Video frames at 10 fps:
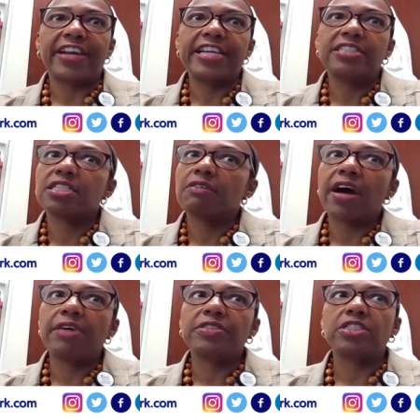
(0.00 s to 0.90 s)
Right, so
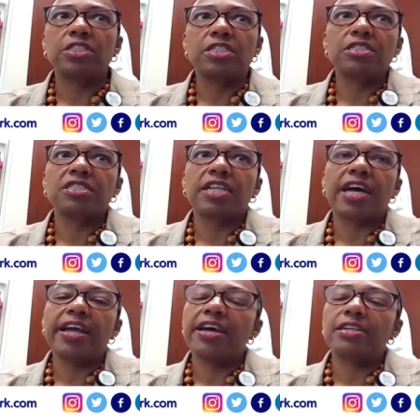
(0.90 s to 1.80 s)
I was a nurse, and
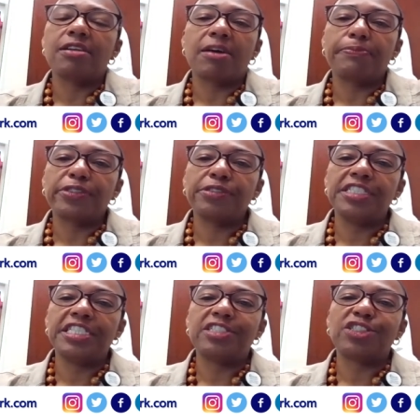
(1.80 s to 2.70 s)
I had an
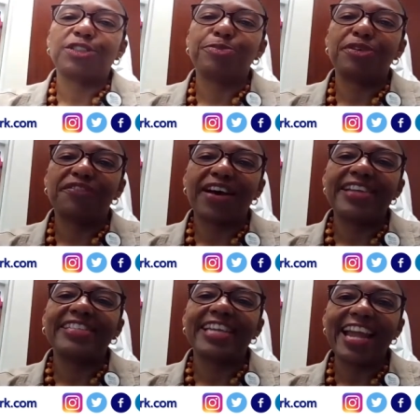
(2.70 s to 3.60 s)
opportunity to
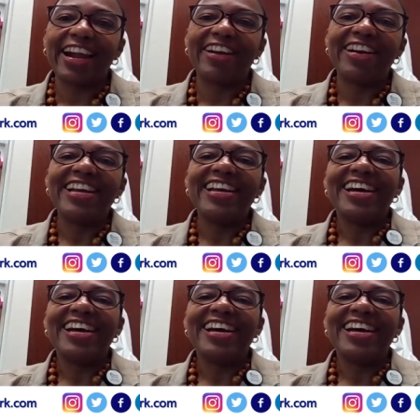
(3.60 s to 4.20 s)
provide care